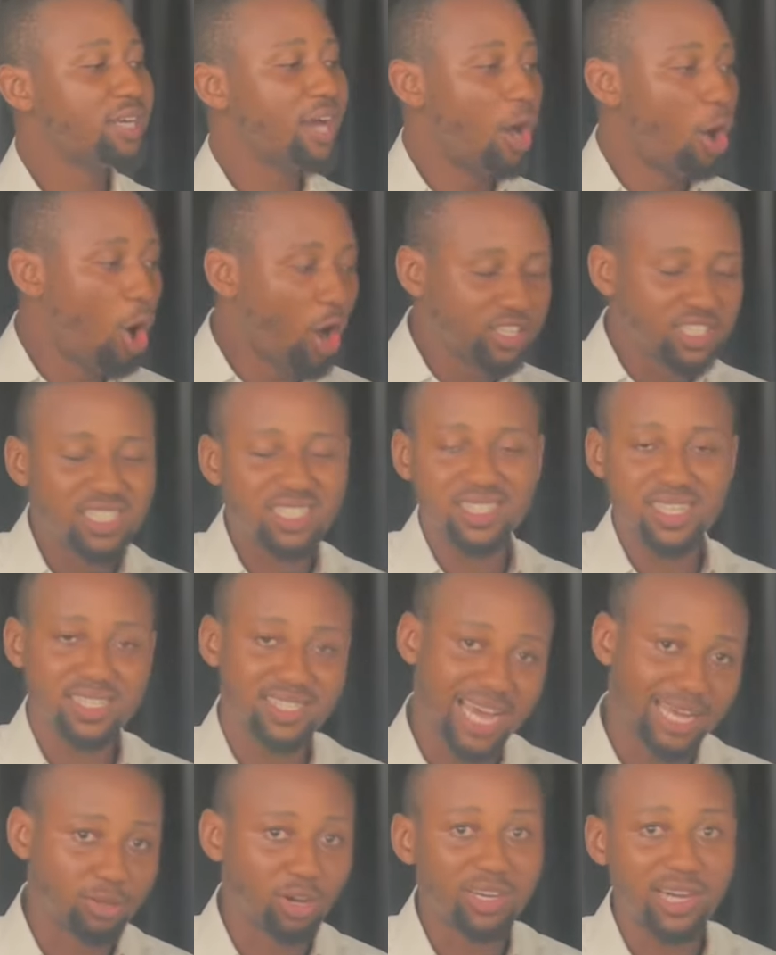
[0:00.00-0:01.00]
all these things
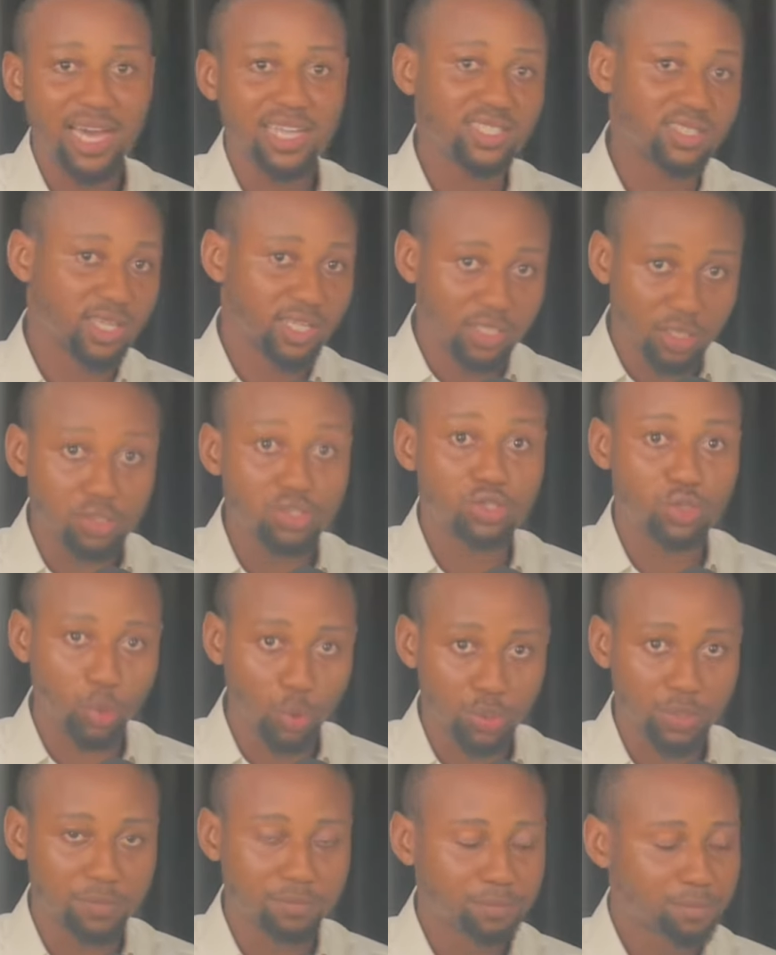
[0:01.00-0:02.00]
are not casted in
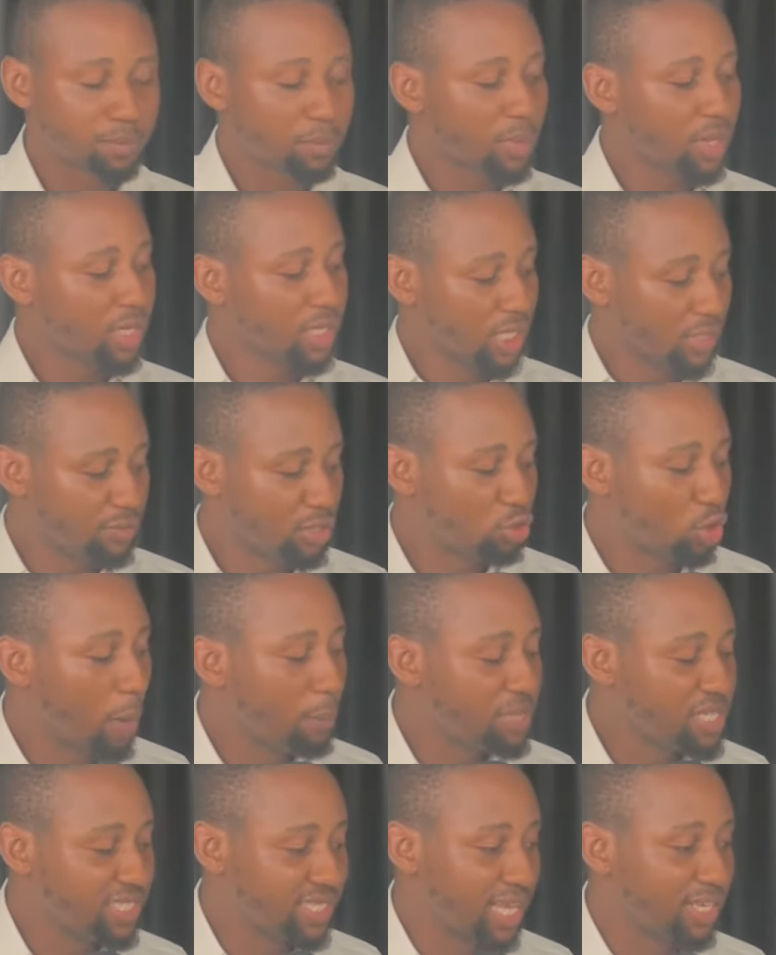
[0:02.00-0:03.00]
stone. If the
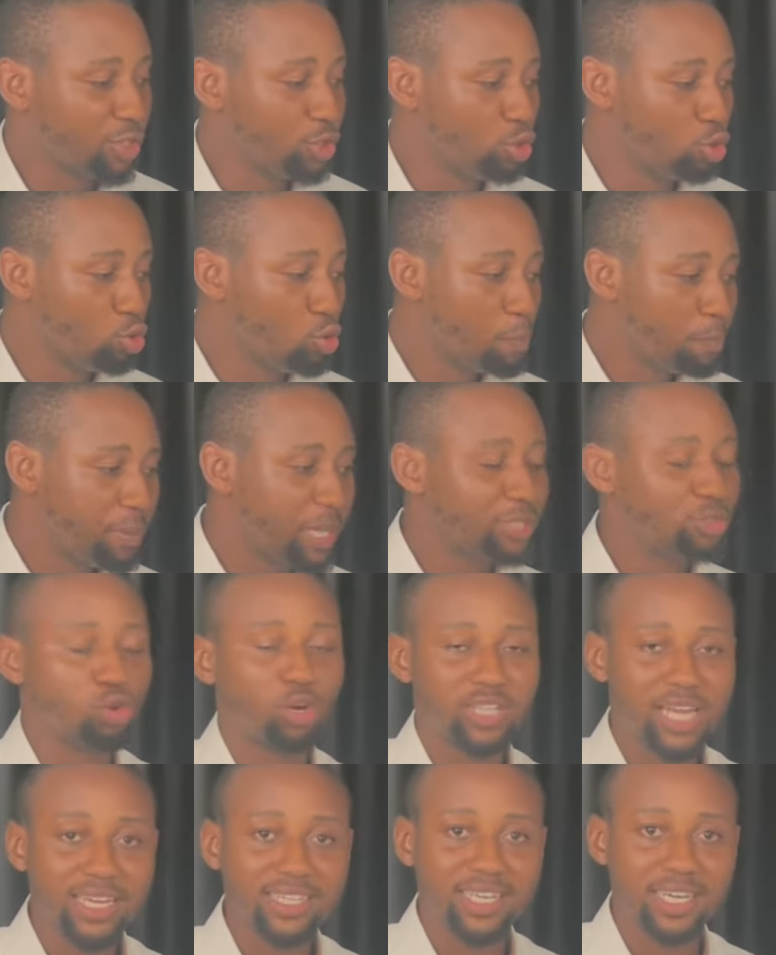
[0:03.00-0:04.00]
company is telling you pay
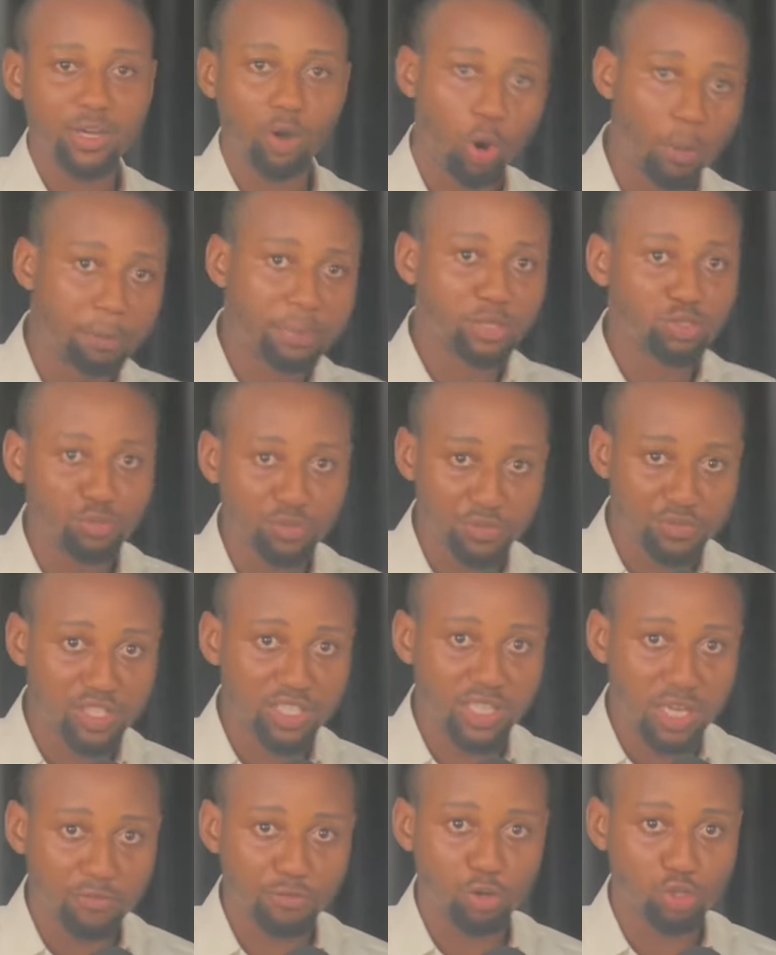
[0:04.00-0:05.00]
200k or pay
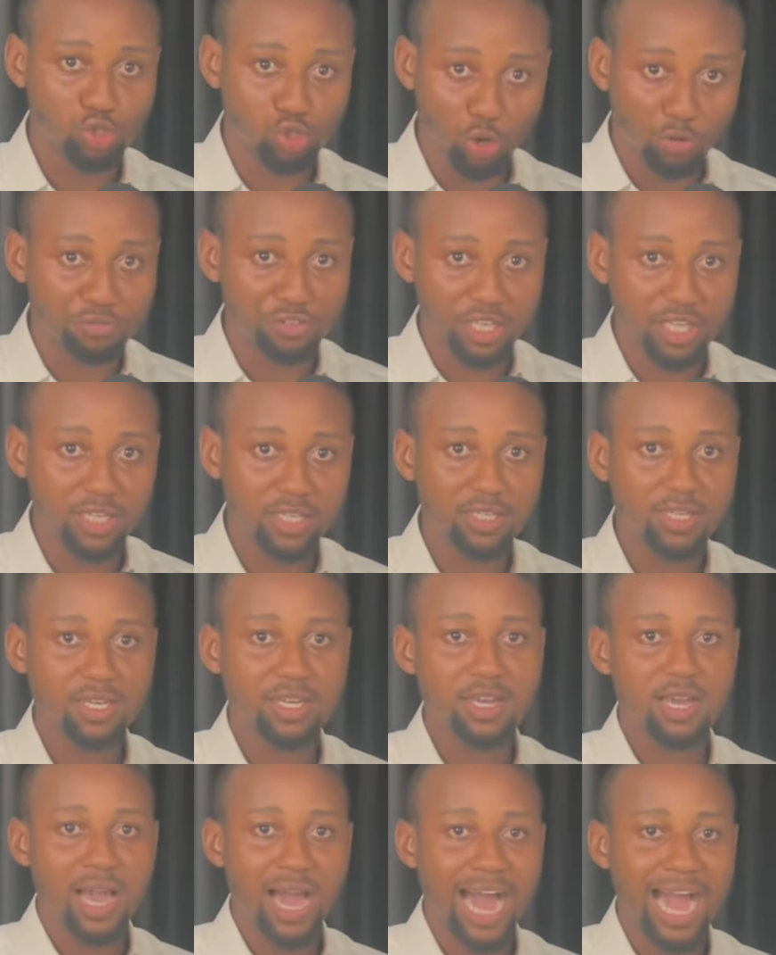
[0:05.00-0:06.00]
250k for survey,
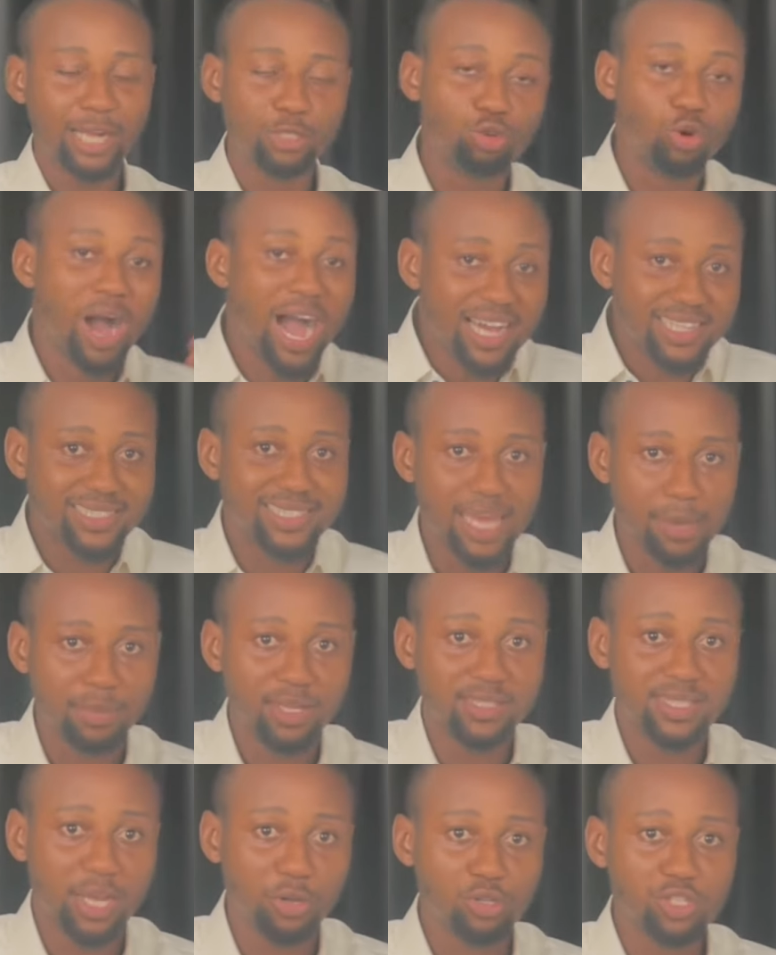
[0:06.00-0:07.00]
and you ask them, they
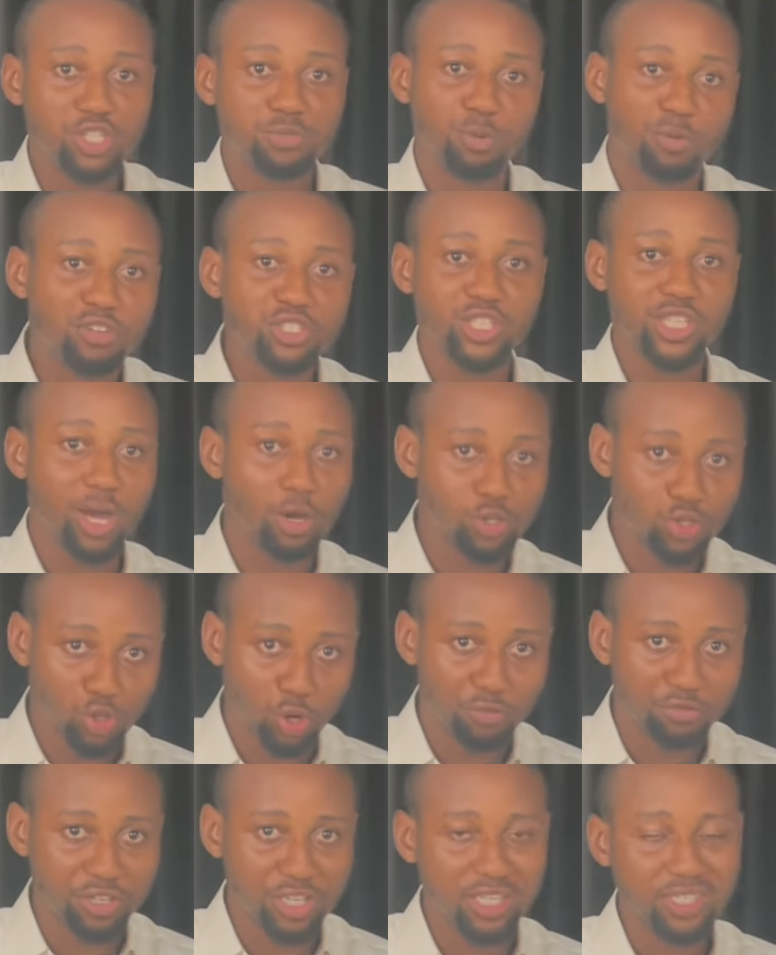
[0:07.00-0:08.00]
tell you it's provisional
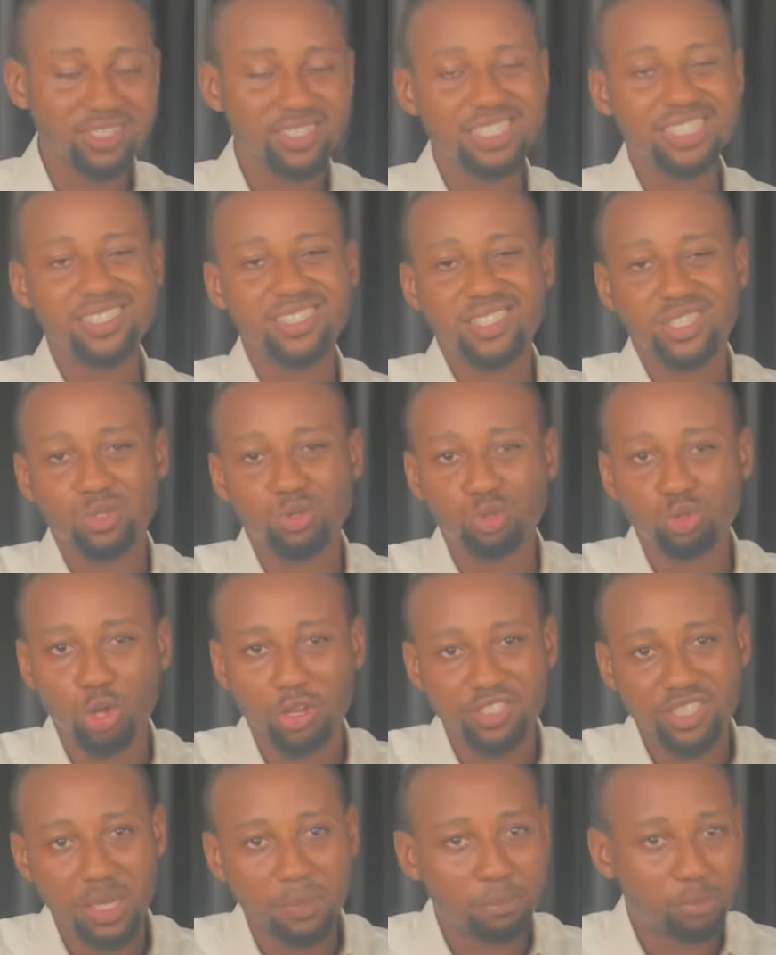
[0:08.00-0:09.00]
survey, it's still
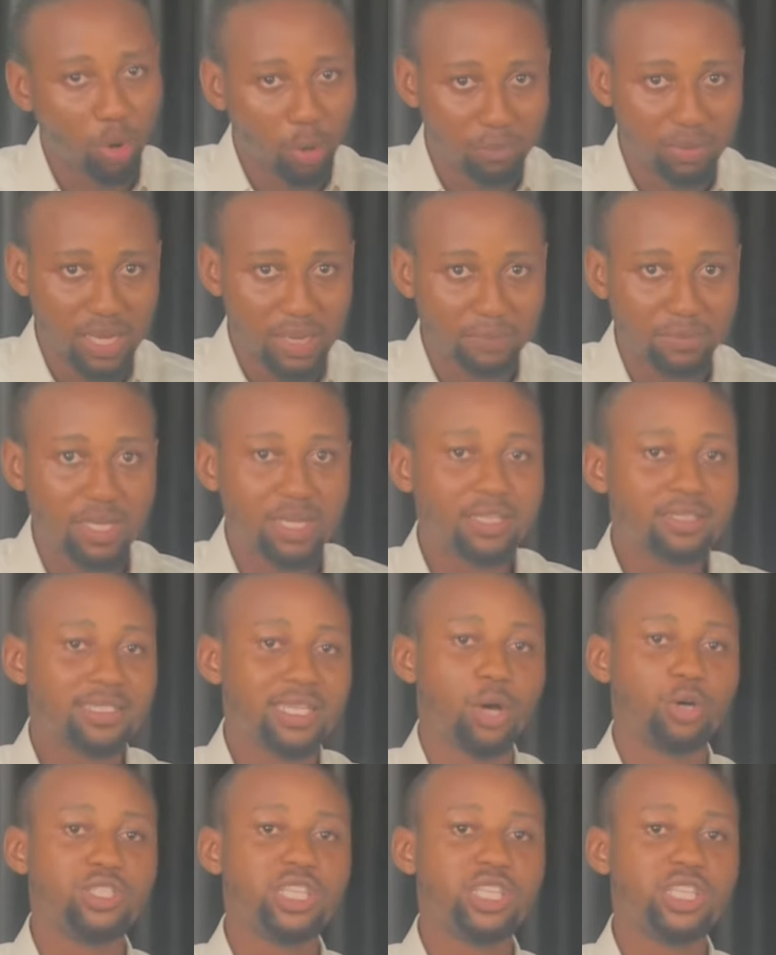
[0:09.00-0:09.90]
not a problem. Tell